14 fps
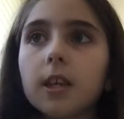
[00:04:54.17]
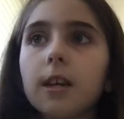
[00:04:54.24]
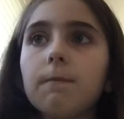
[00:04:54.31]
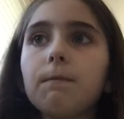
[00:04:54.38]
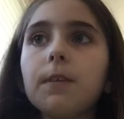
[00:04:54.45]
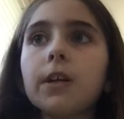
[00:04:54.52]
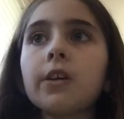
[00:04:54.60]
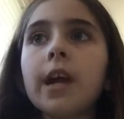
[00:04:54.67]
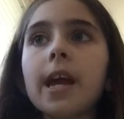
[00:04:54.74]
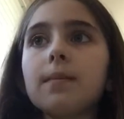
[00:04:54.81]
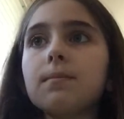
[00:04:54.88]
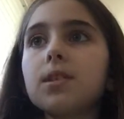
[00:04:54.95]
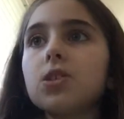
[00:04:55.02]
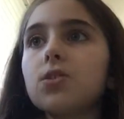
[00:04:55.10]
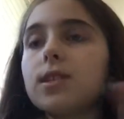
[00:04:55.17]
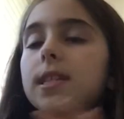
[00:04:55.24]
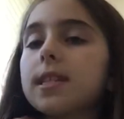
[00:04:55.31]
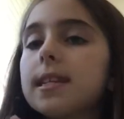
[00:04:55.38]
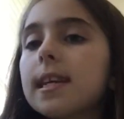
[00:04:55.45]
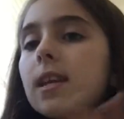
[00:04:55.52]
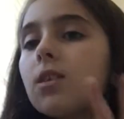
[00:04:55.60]
if your hamster
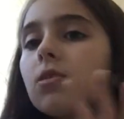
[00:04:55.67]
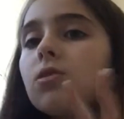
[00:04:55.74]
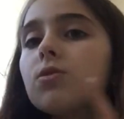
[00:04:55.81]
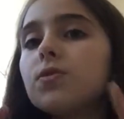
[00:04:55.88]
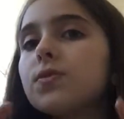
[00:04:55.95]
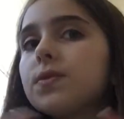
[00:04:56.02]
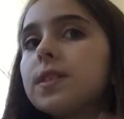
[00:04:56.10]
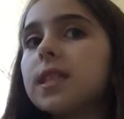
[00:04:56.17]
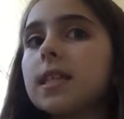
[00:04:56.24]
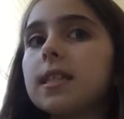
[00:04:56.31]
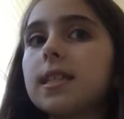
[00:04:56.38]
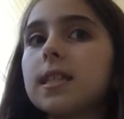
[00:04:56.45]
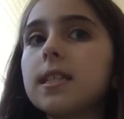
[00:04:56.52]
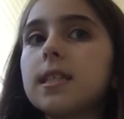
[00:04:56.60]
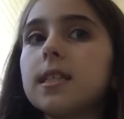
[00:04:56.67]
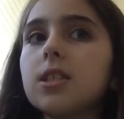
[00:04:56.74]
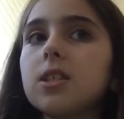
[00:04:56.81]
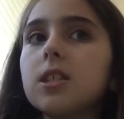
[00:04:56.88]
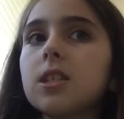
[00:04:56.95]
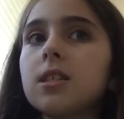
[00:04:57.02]
still doesn't